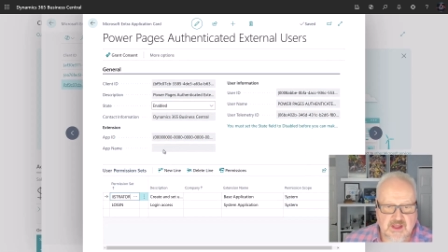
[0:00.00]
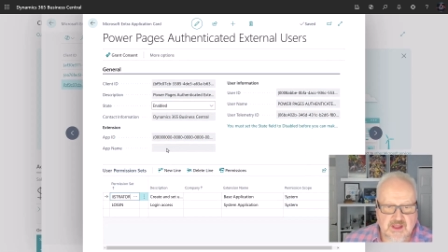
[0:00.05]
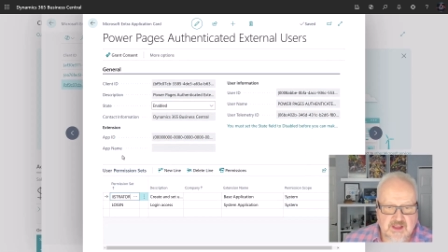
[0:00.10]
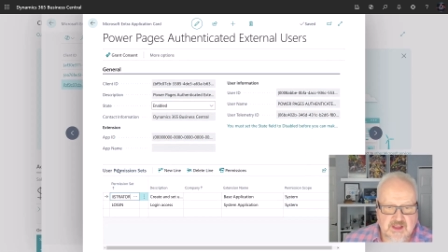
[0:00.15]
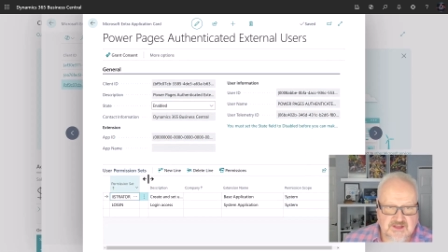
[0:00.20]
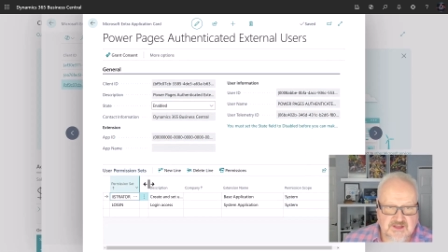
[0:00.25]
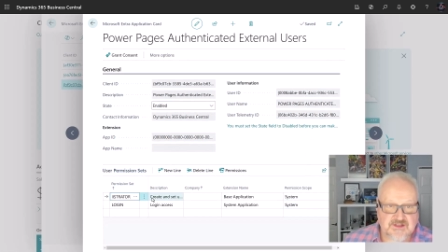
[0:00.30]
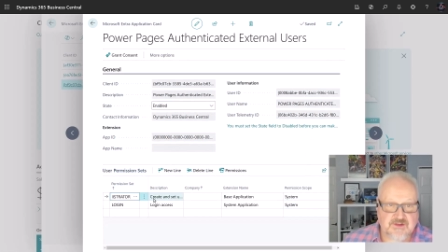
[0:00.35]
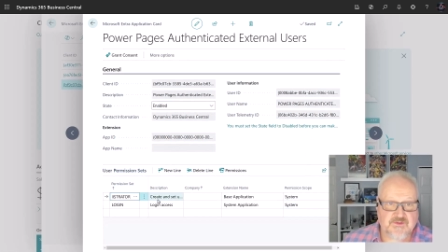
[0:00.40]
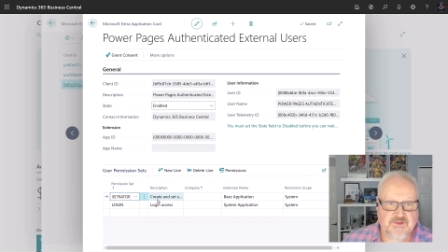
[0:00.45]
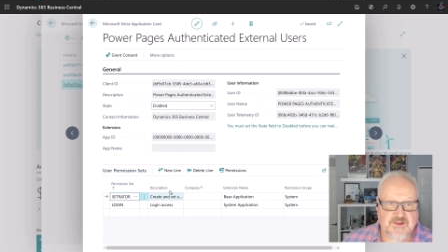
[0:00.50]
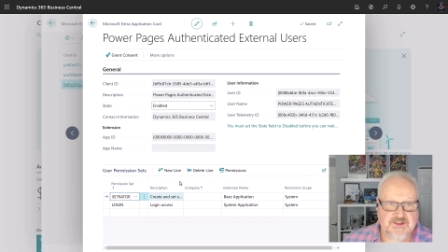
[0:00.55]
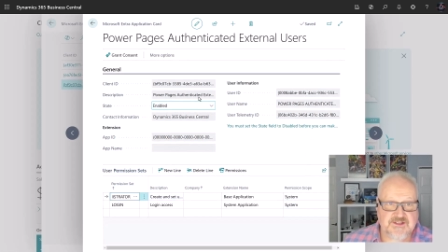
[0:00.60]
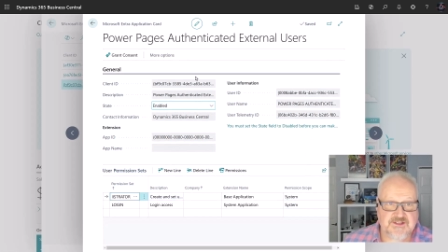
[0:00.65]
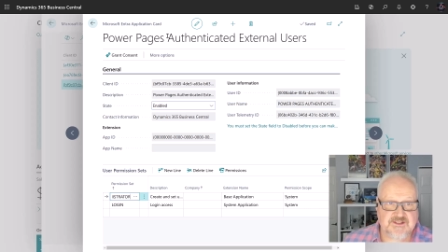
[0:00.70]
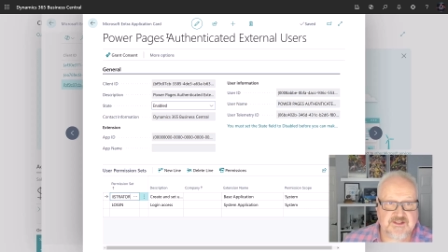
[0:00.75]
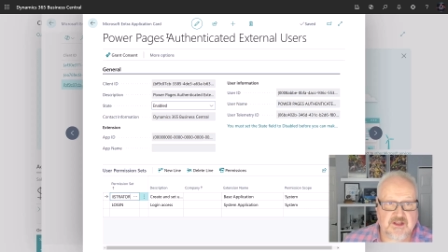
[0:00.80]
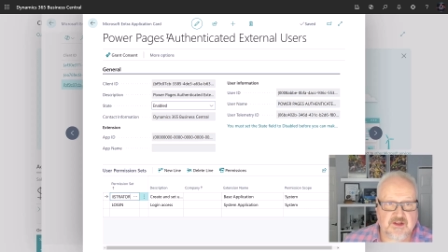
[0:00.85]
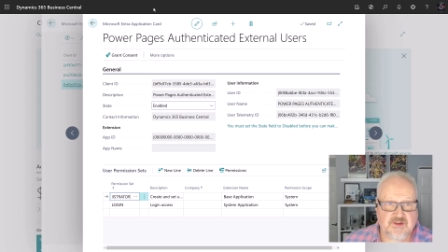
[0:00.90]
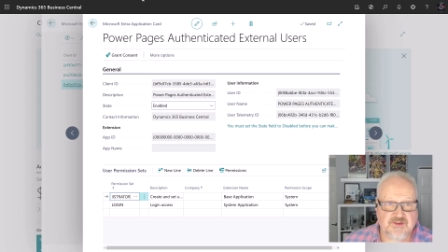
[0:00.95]
So this is
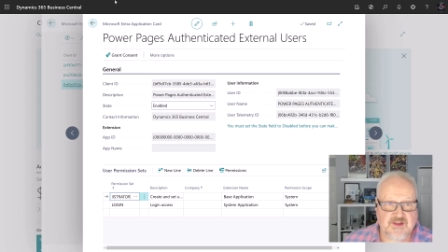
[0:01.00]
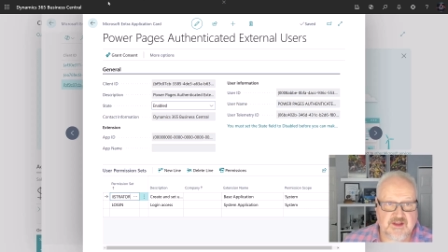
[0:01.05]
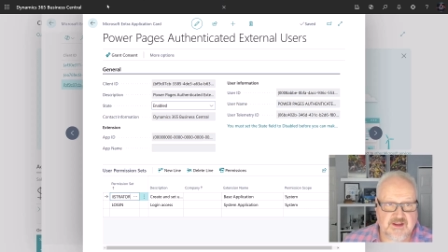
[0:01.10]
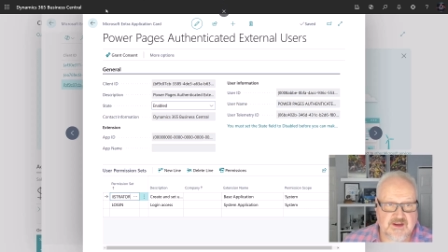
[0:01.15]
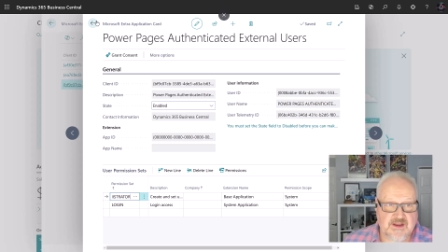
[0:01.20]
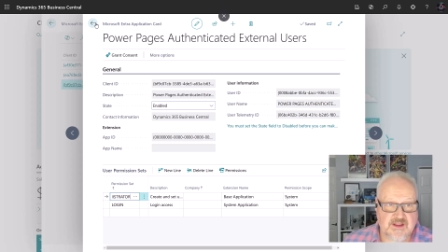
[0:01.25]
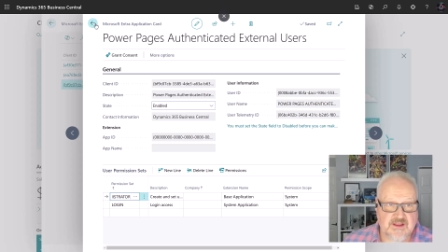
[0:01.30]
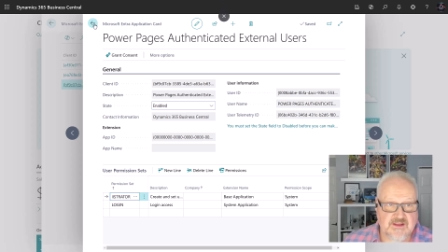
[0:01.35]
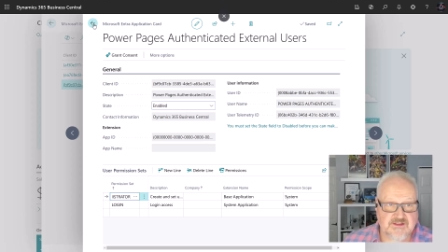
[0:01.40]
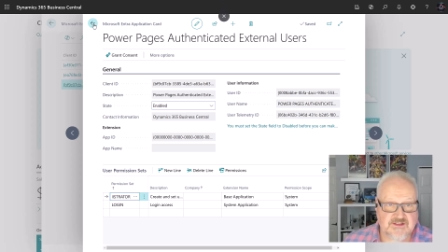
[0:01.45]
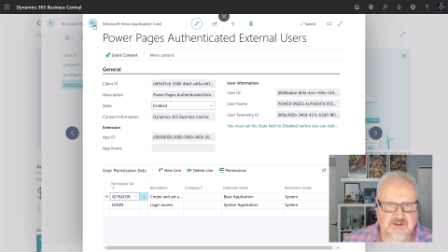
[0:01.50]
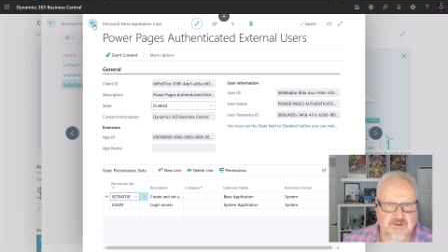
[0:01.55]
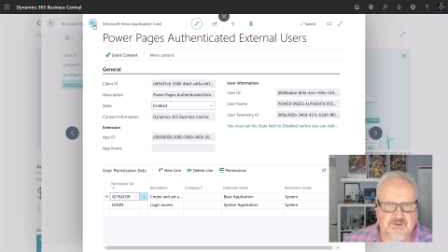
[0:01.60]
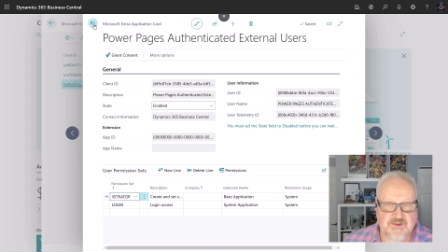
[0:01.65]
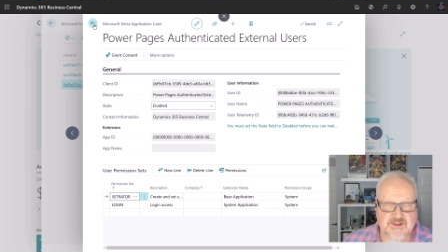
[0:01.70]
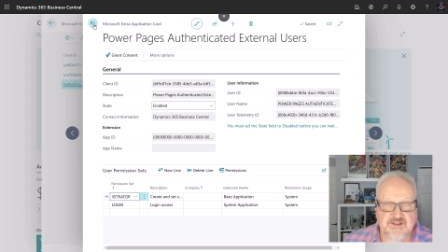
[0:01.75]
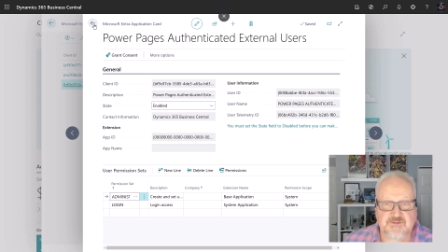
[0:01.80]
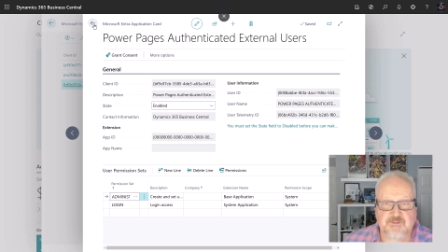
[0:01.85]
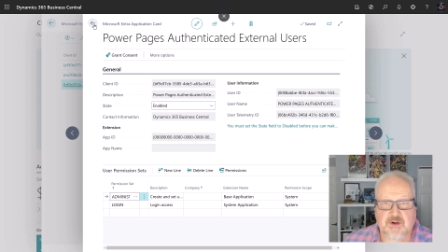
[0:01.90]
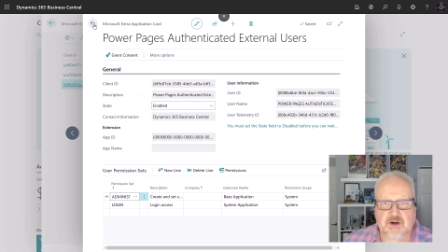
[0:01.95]
all done. So
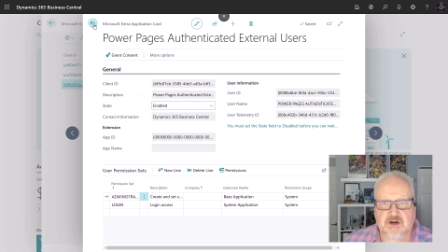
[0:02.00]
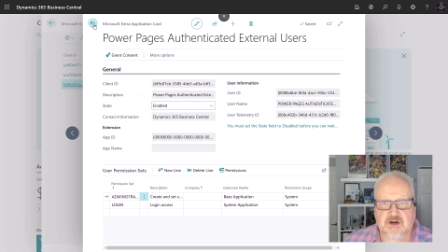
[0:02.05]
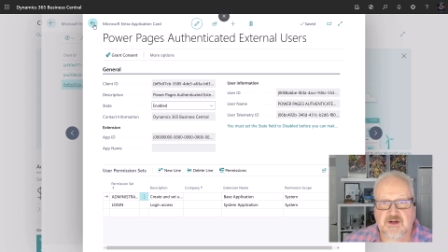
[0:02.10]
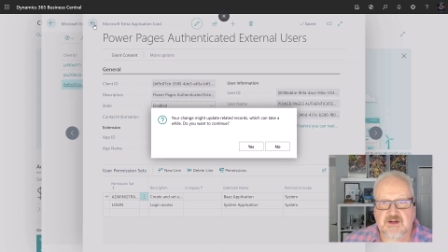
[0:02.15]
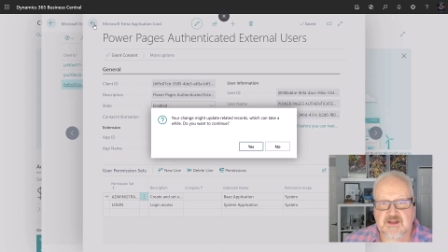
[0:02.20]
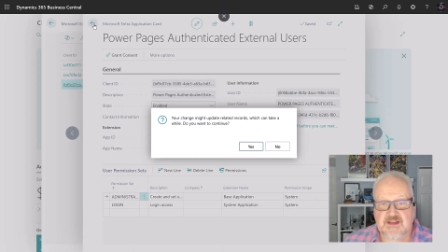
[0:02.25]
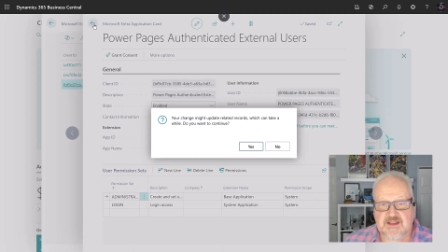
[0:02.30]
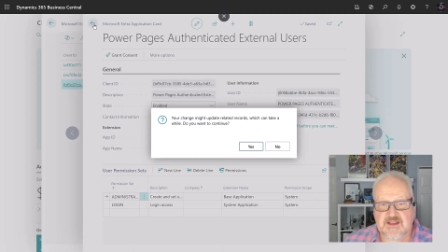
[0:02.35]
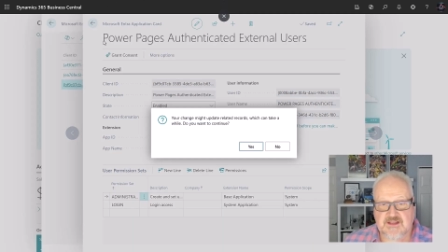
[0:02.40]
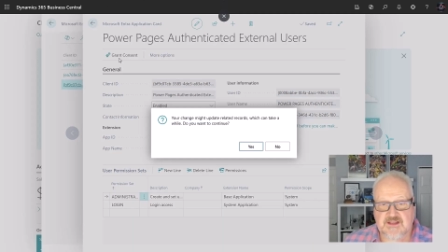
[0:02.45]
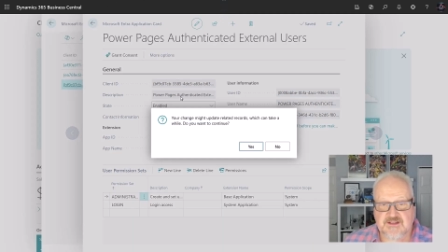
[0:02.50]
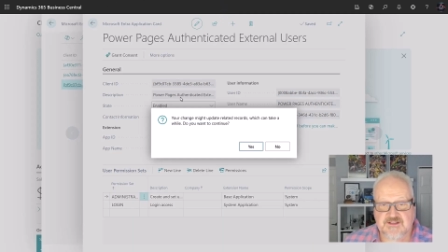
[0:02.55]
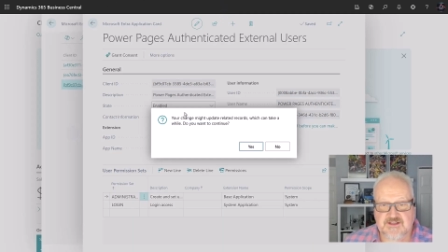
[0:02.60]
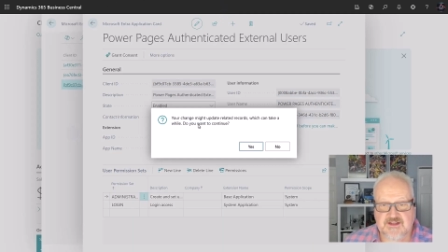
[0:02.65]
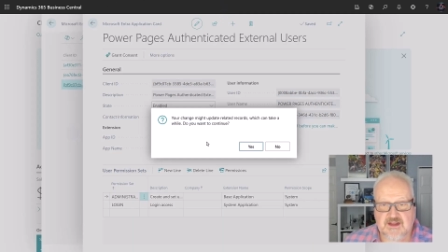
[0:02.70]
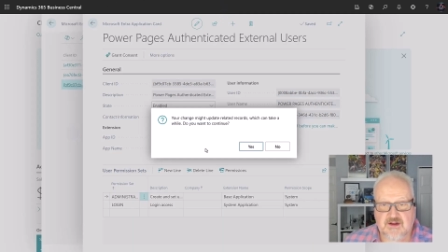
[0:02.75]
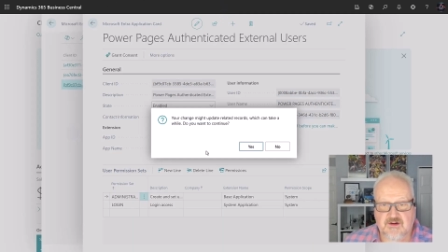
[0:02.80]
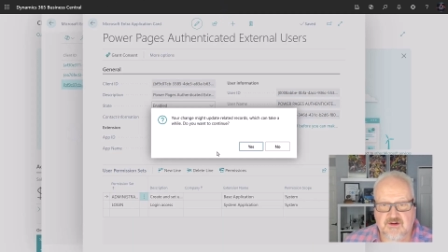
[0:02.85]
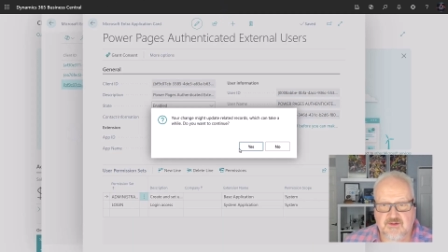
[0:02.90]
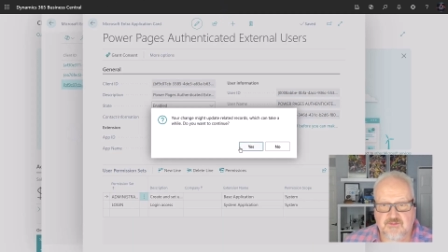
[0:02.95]
this part is
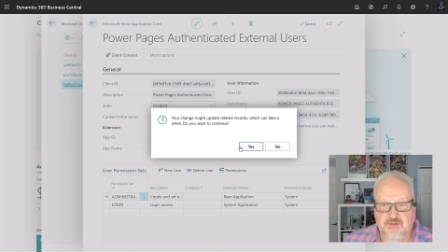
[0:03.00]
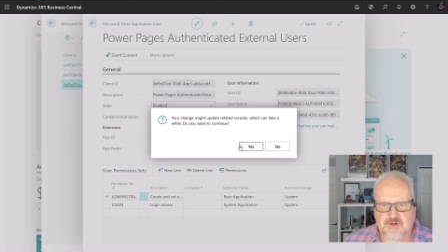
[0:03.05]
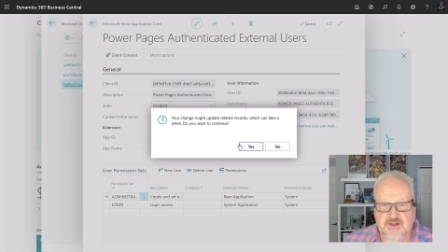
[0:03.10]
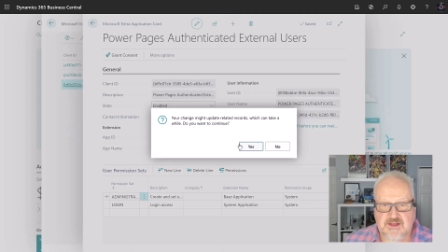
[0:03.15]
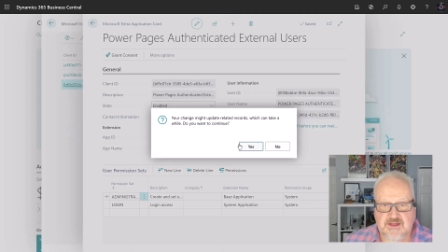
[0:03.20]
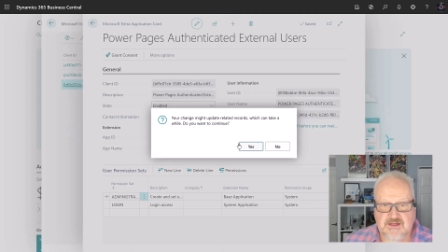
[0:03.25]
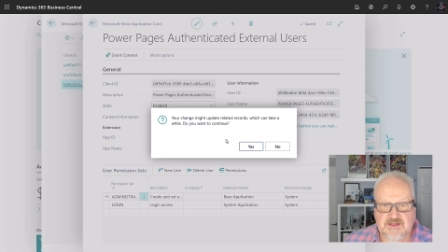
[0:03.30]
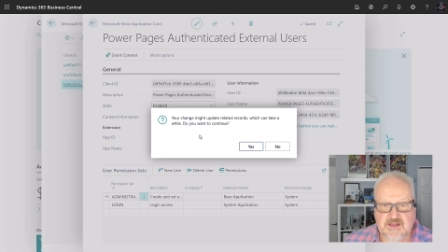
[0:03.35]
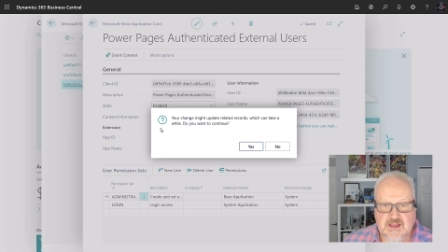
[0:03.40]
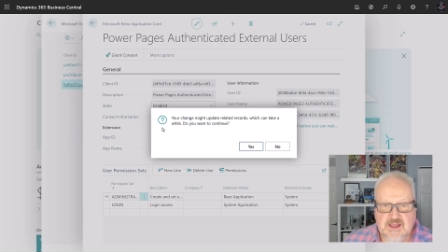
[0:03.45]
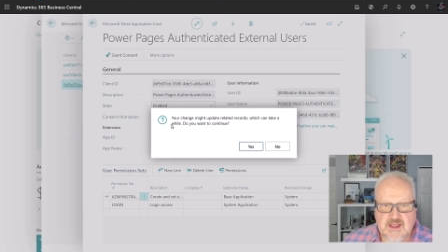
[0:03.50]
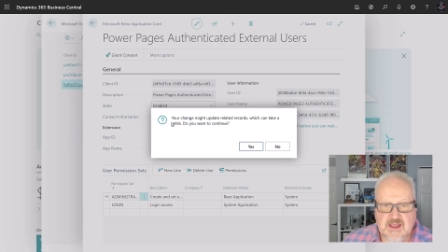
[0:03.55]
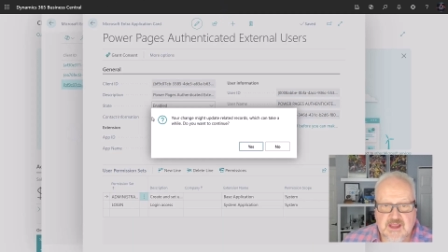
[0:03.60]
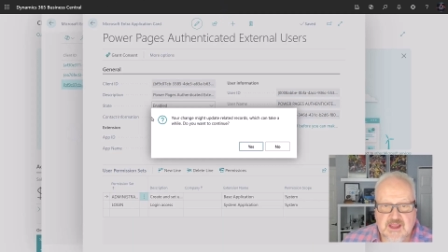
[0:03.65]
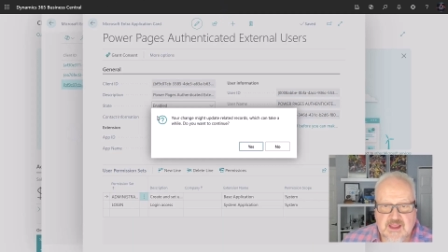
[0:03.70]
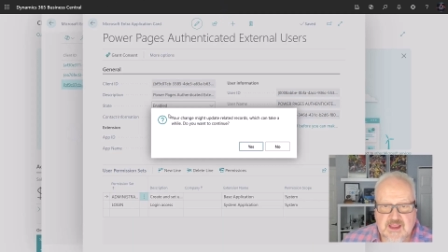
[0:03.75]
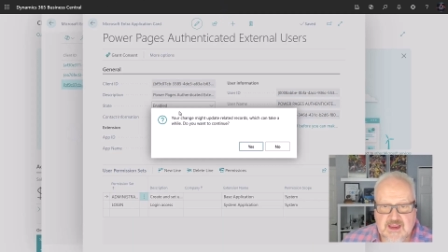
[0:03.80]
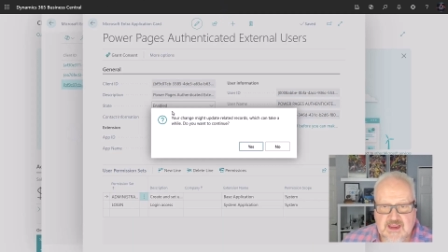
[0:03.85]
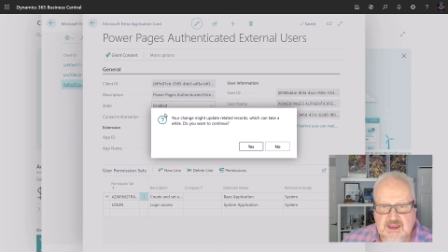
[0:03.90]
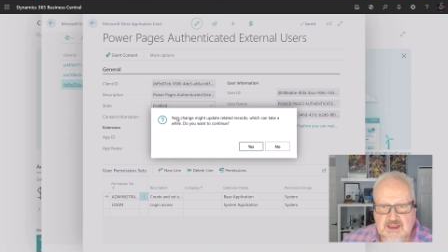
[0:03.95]
now complete,
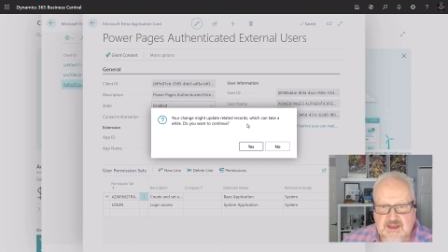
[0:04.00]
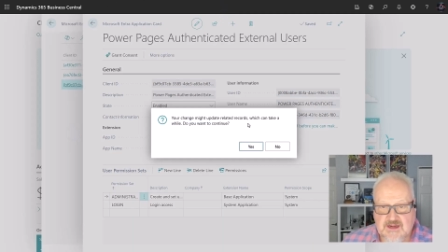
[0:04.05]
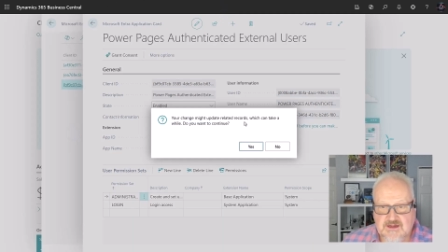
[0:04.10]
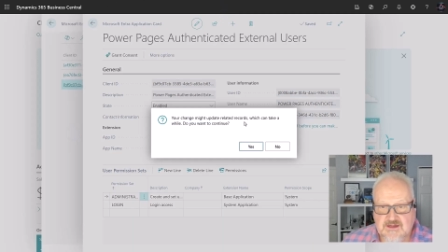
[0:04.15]
and